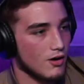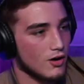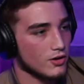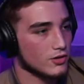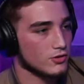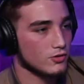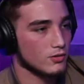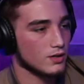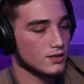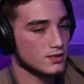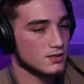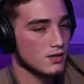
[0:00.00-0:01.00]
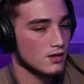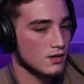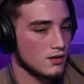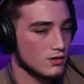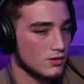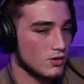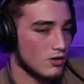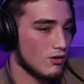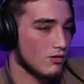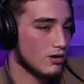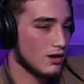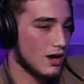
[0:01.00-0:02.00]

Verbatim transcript: All you're doing is you know